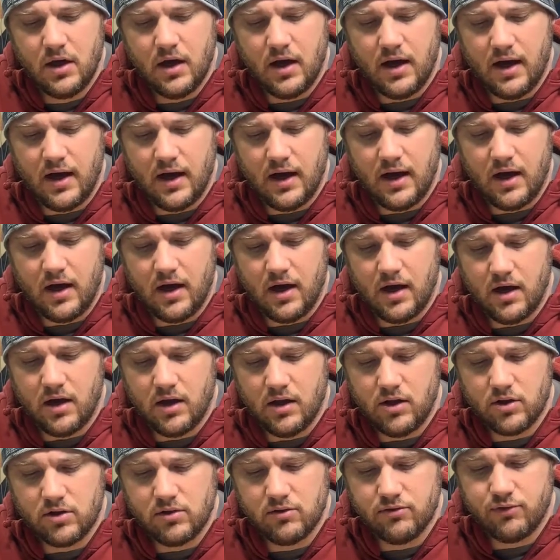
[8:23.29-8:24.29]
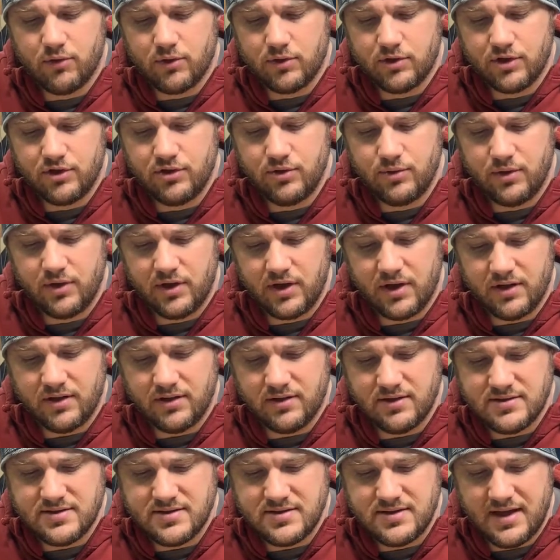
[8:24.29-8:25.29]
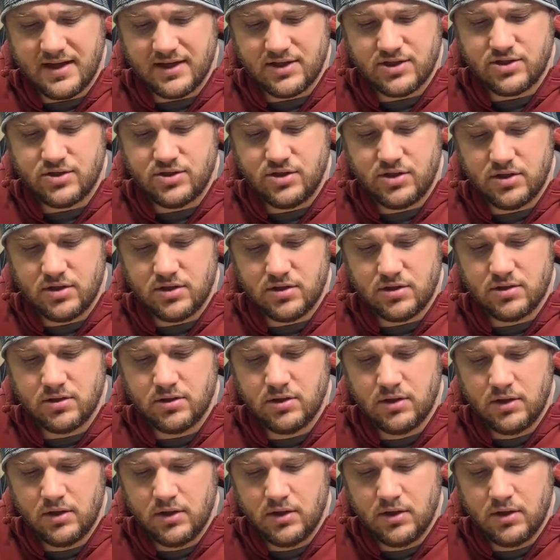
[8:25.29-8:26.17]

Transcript: Looking forward to doing it this next year.